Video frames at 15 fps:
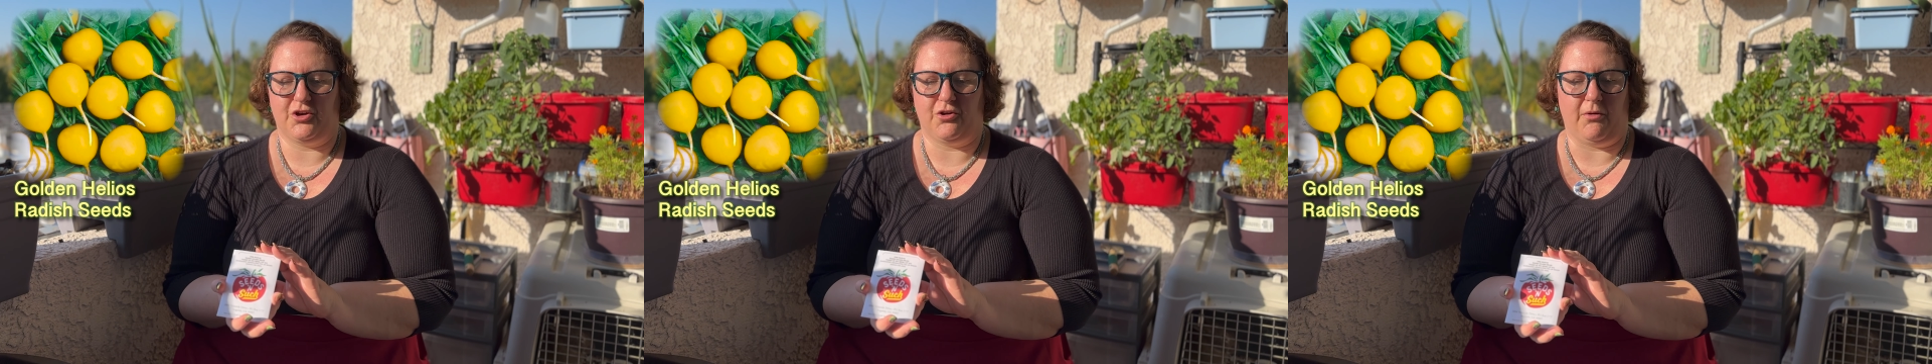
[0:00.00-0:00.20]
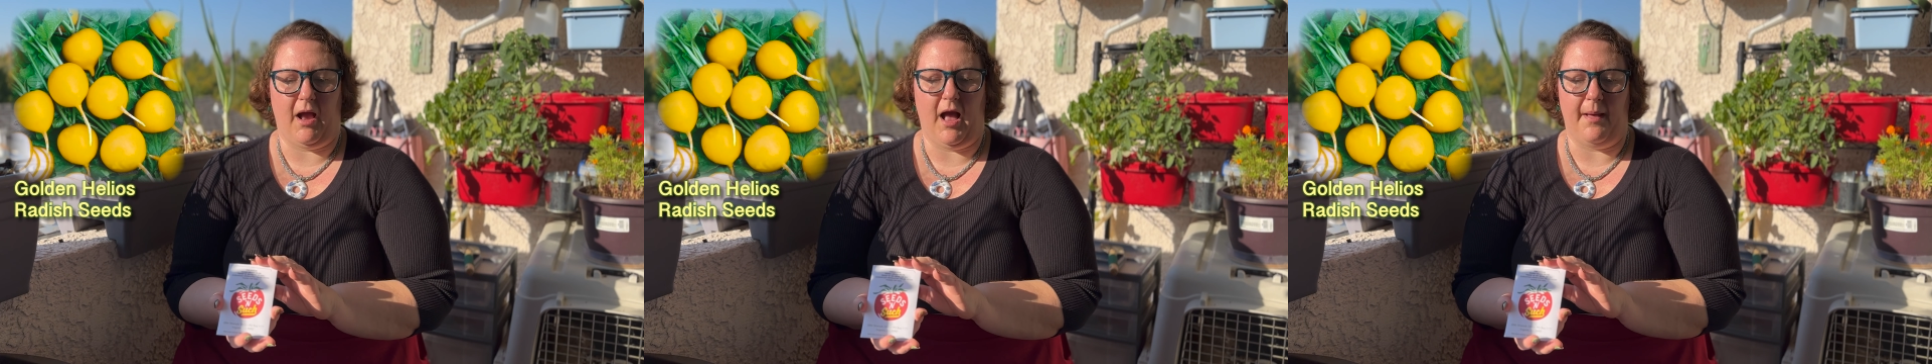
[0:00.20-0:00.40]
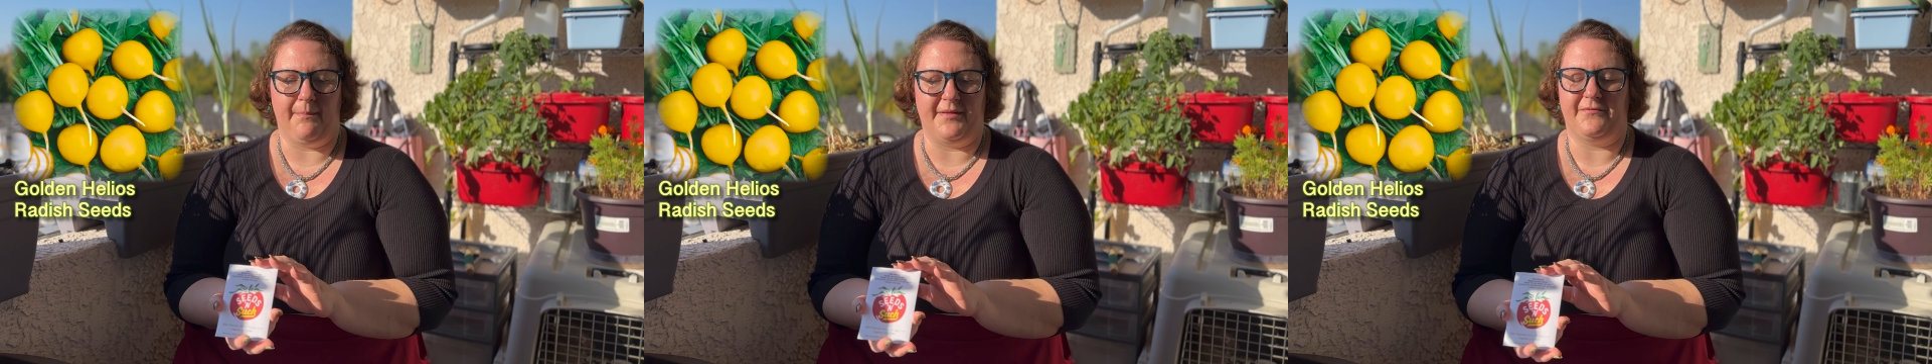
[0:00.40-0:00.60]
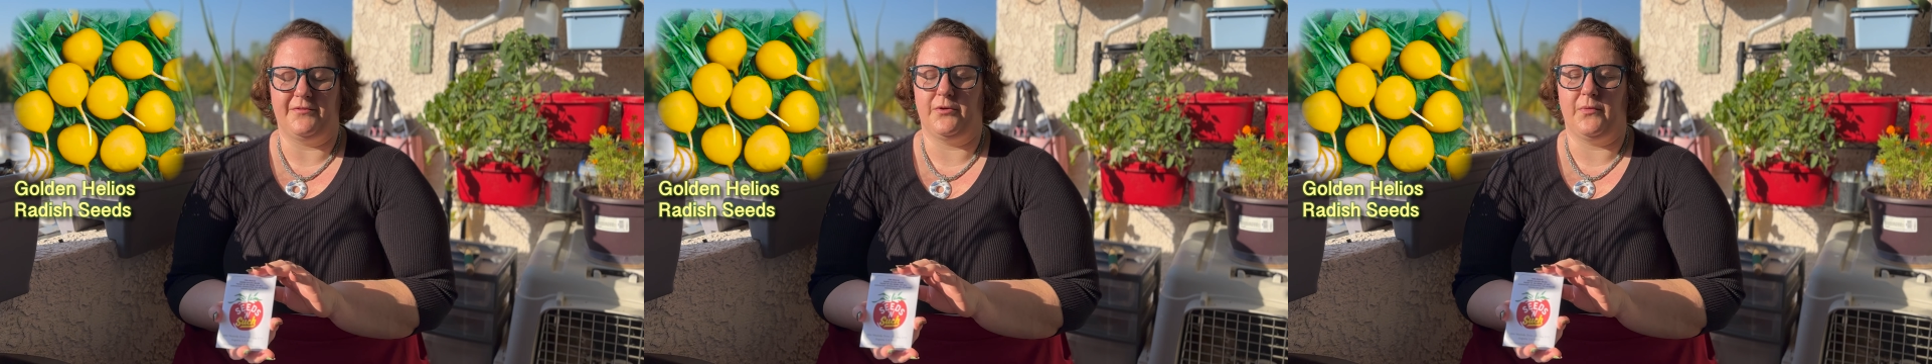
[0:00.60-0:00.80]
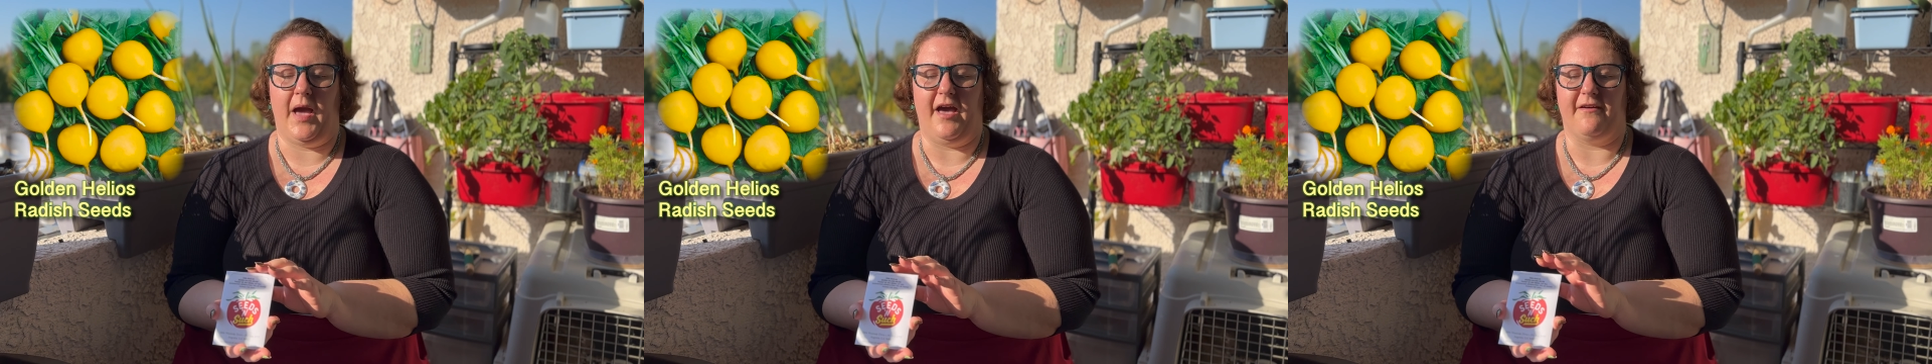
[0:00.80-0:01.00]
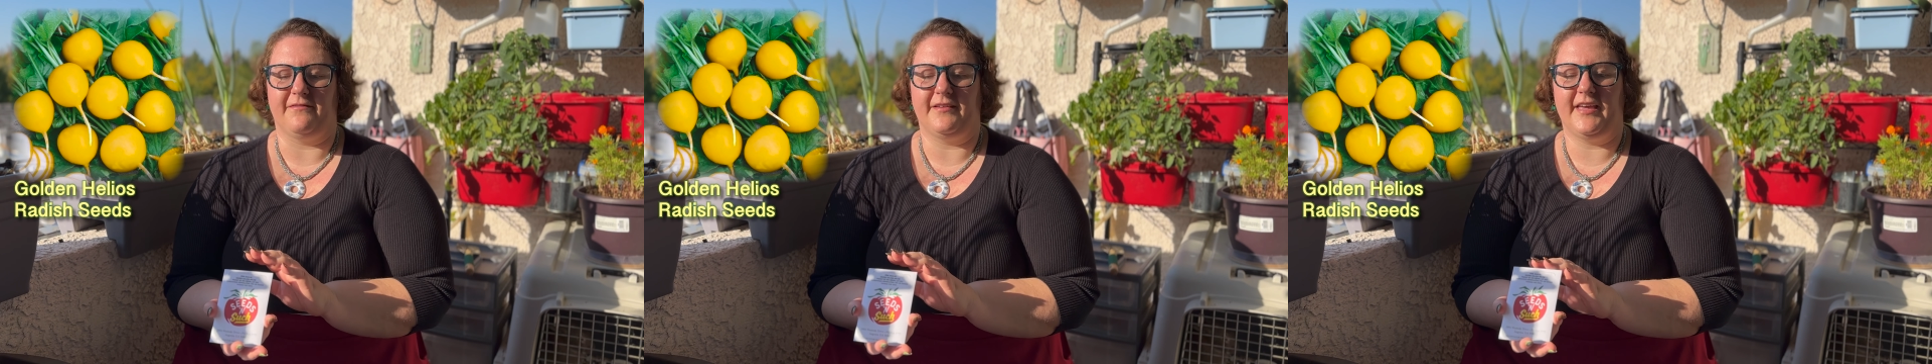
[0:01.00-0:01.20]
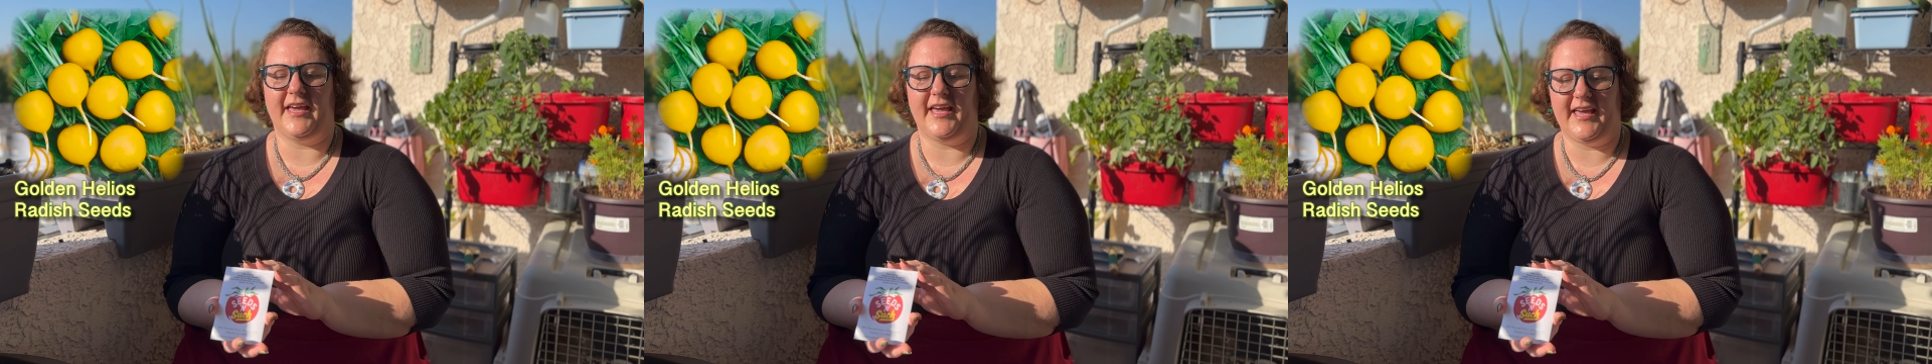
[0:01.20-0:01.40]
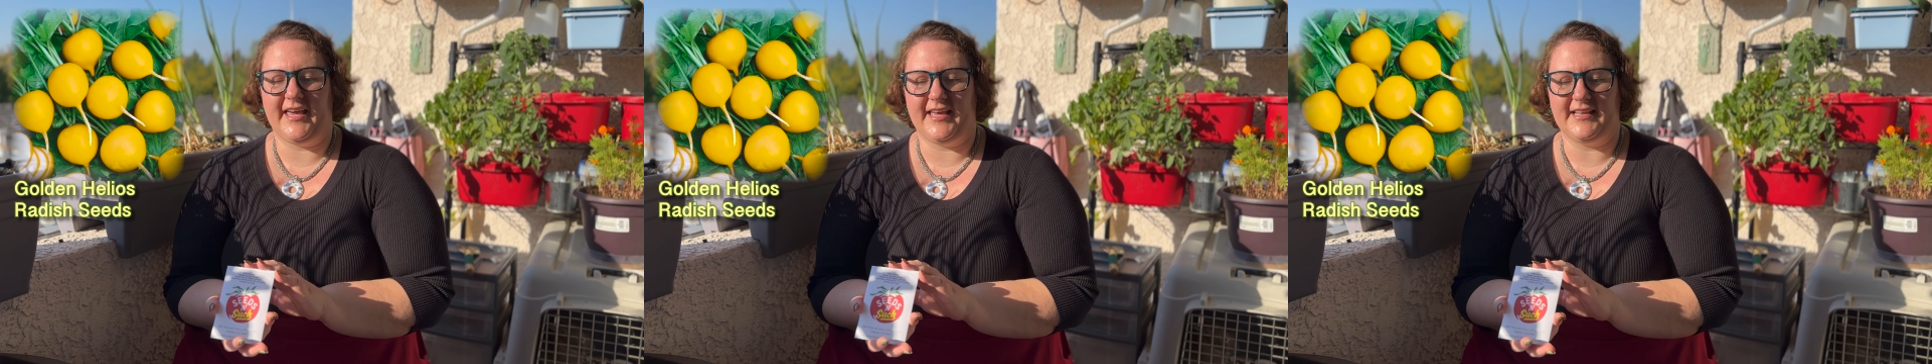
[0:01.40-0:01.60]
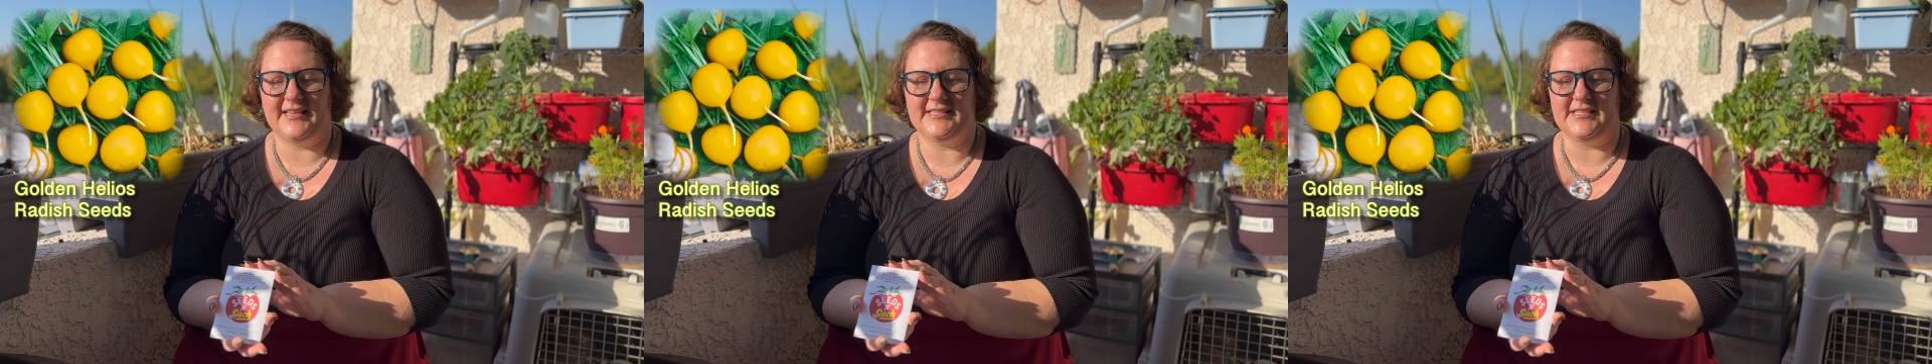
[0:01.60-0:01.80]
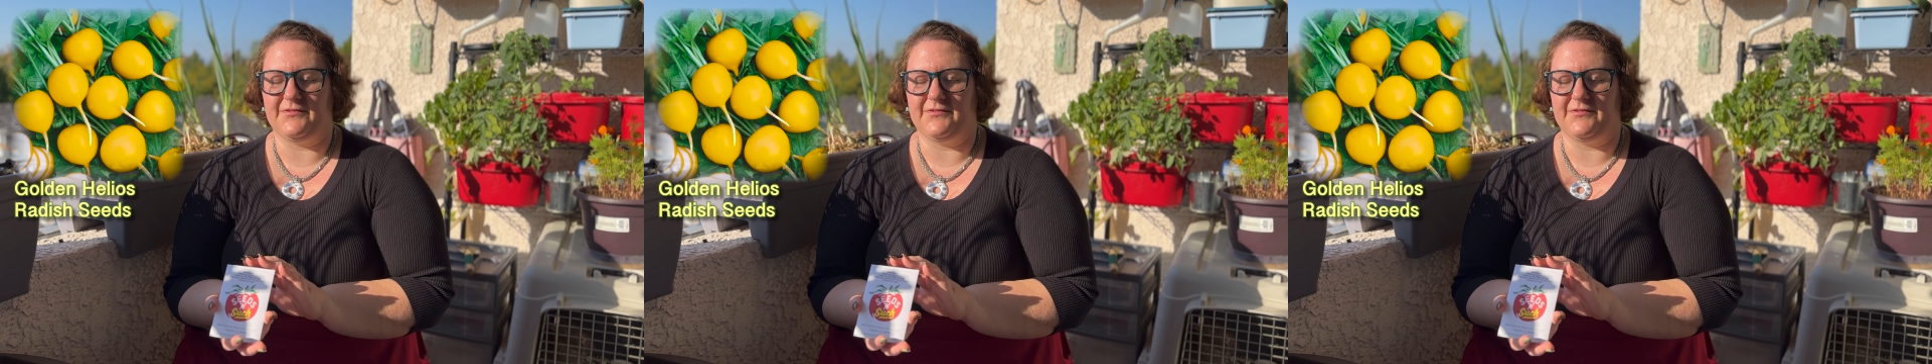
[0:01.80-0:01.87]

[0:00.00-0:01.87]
crop if you have kids,